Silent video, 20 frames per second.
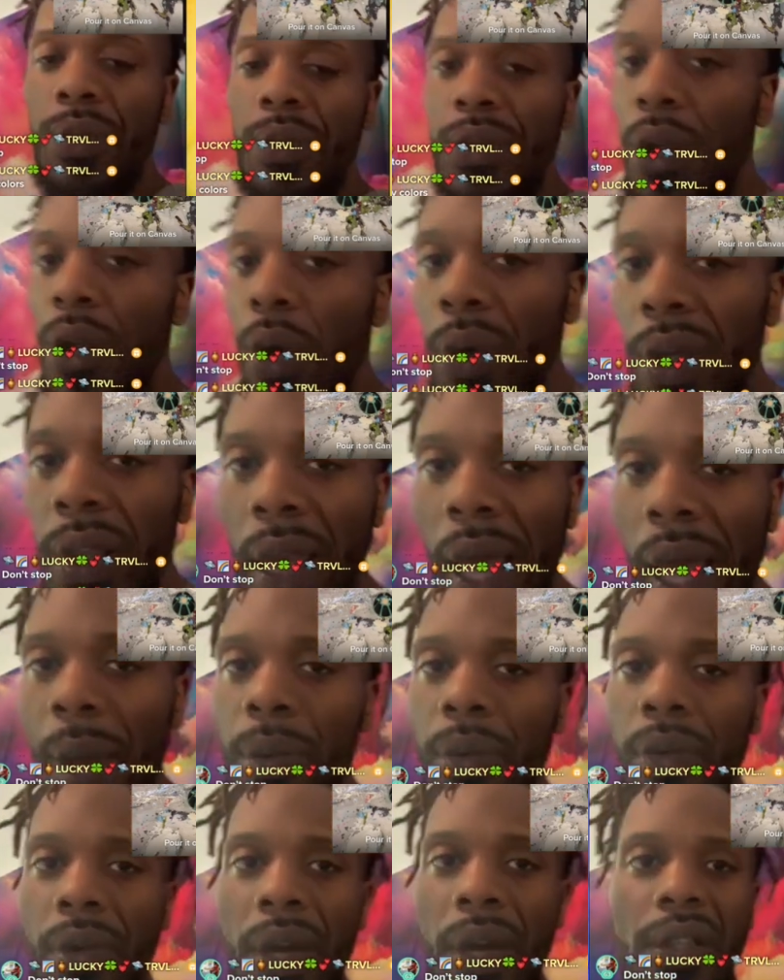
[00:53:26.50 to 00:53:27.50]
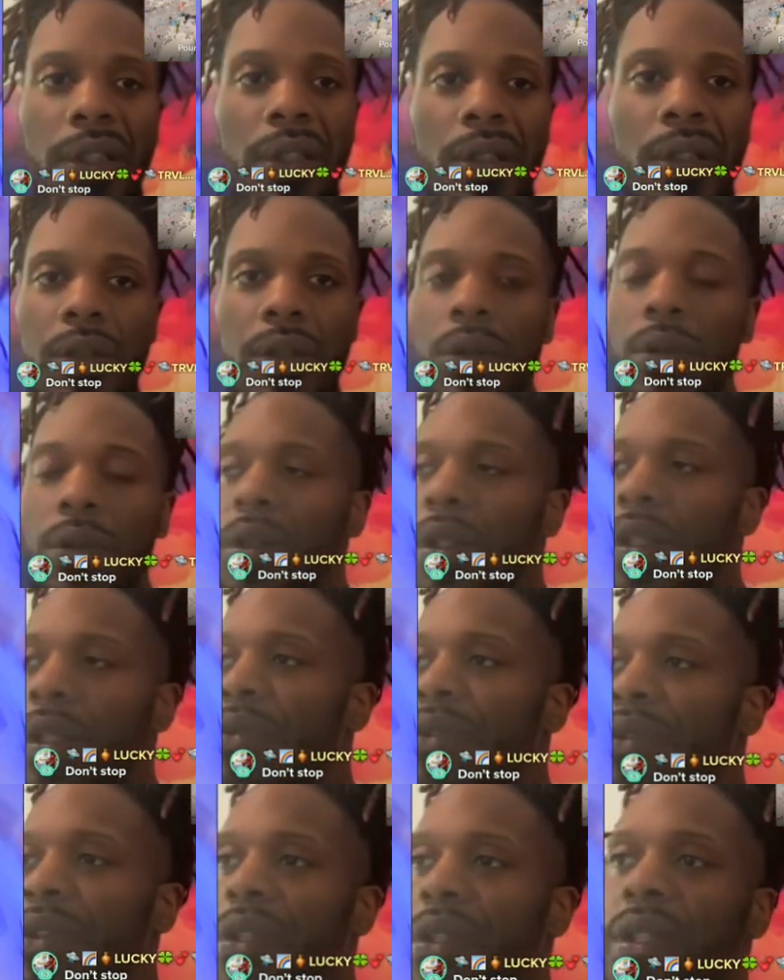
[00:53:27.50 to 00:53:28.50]
There was no elaboration to it.
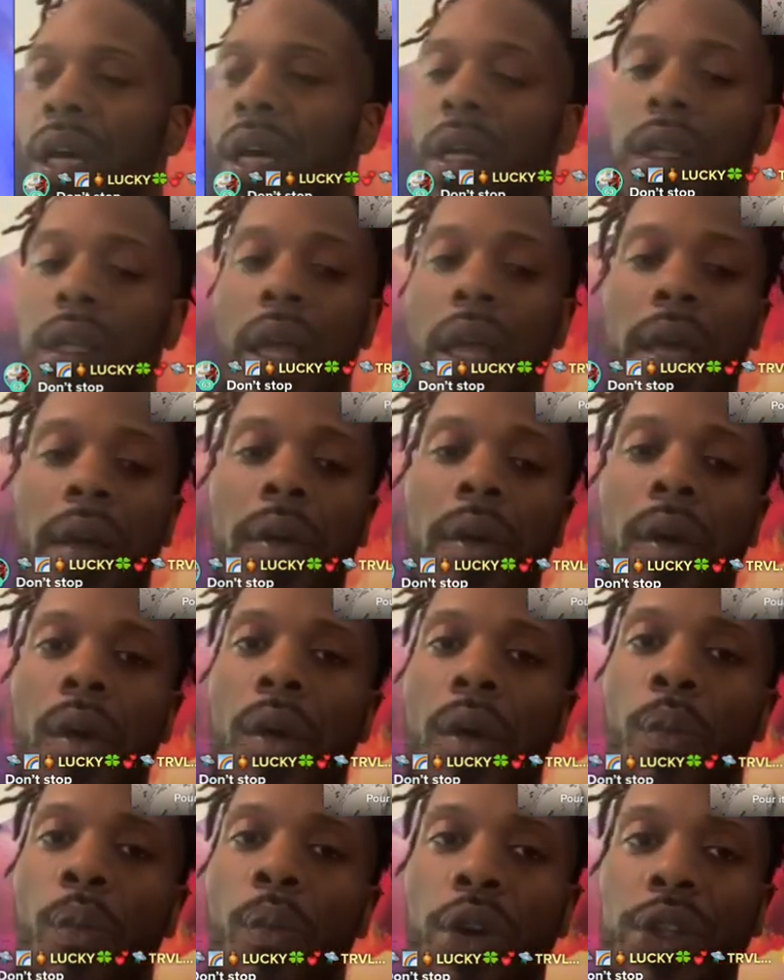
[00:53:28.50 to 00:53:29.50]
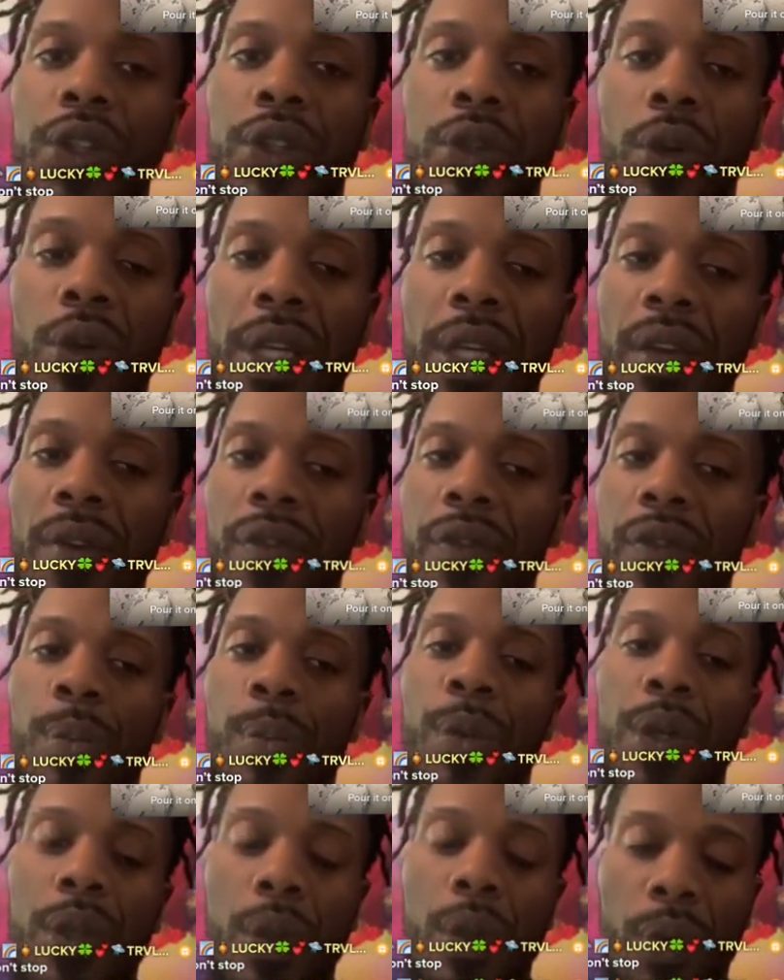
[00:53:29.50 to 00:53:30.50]
It was just kind of like more so getting
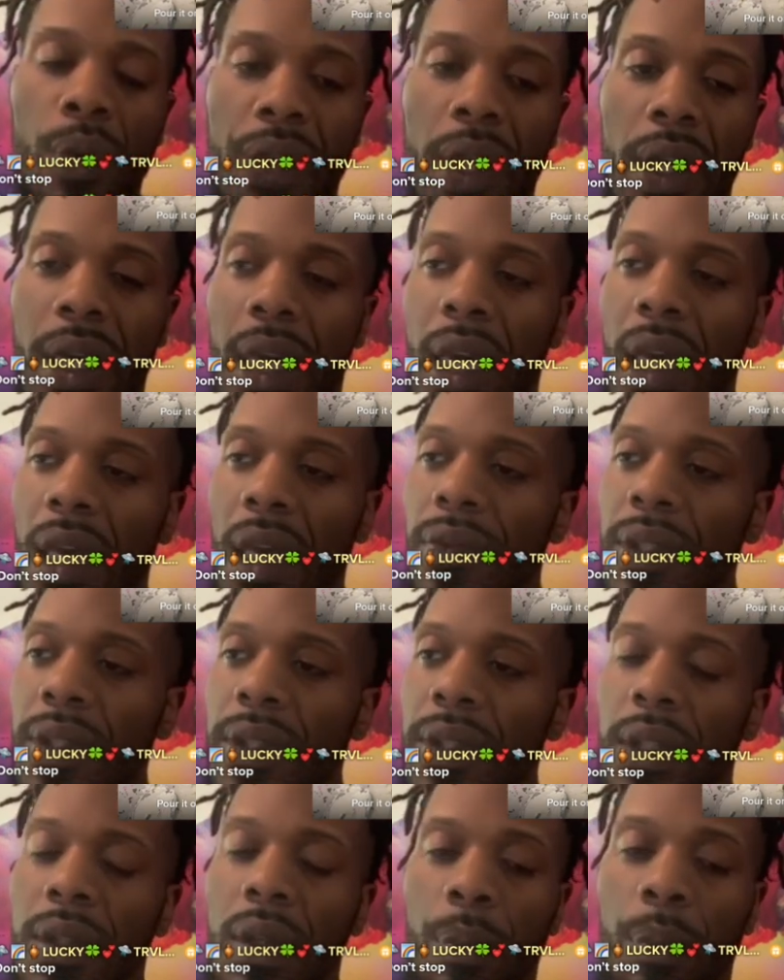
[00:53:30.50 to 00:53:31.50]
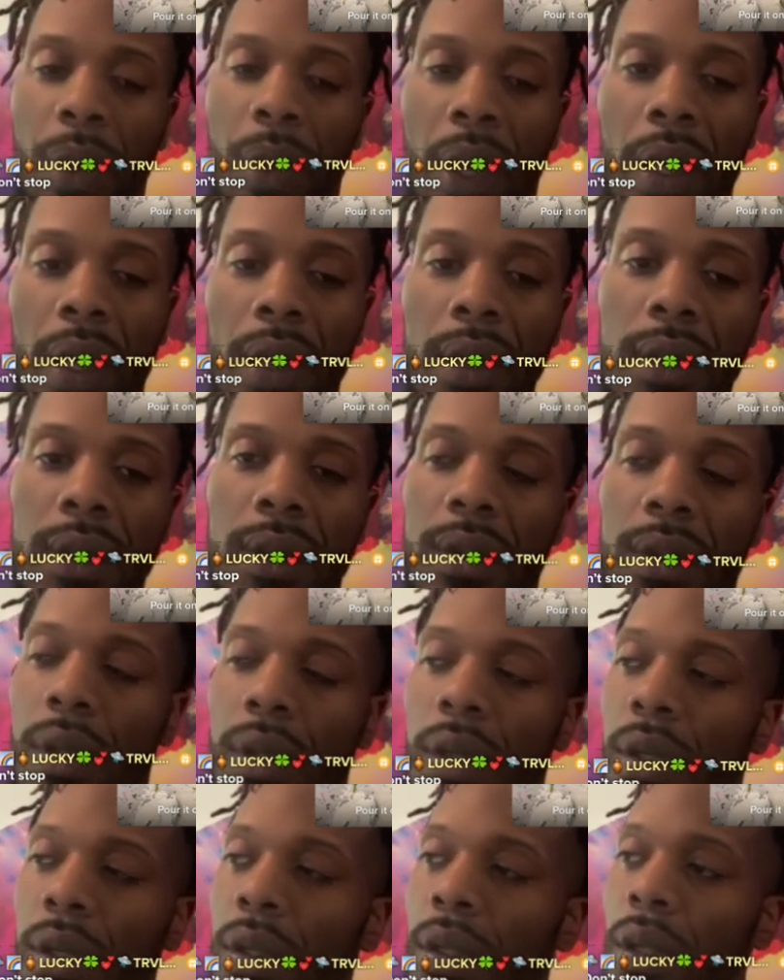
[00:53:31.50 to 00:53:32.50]
familiar with the canvas and the paints
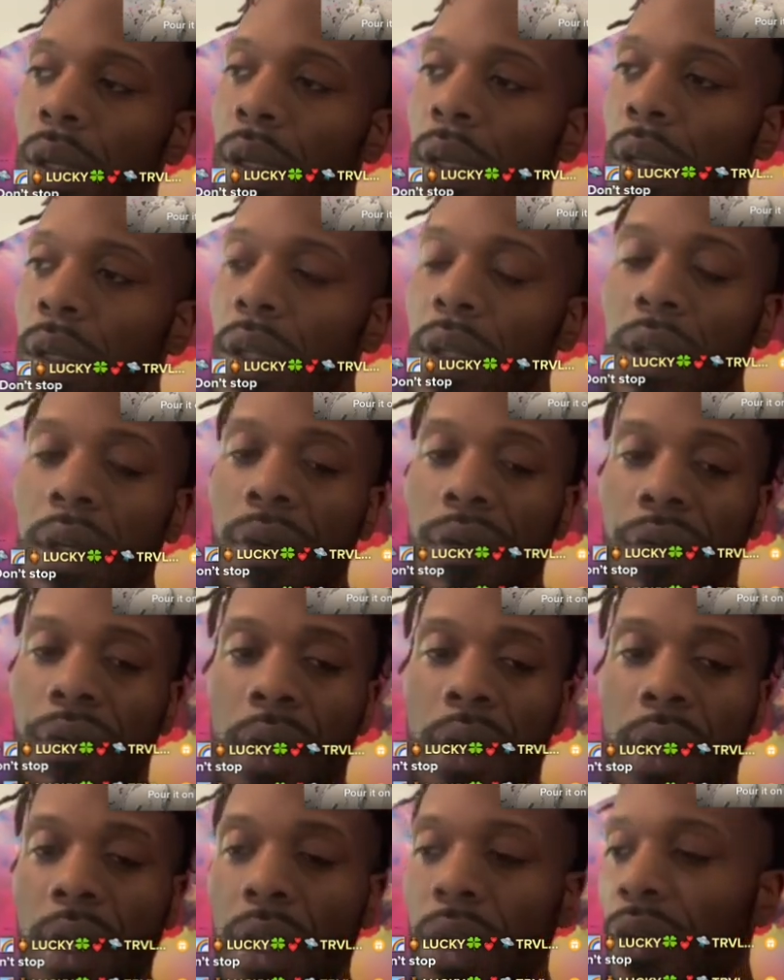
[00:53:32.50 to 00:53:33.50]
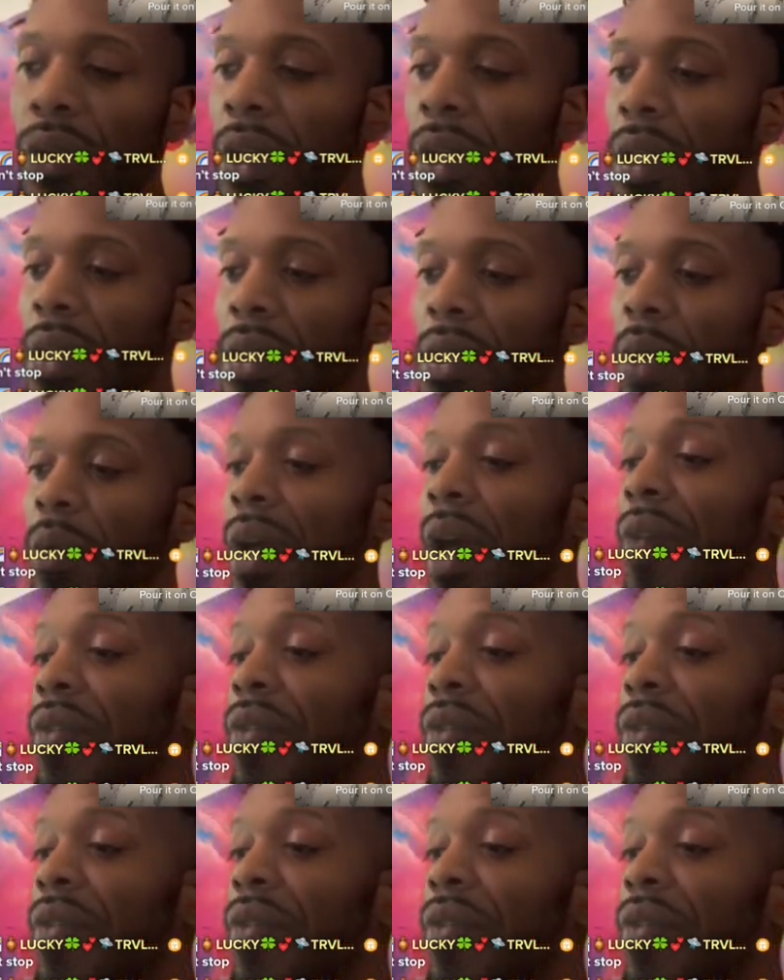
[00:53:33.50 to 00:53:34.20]
and, and the different ingredients that we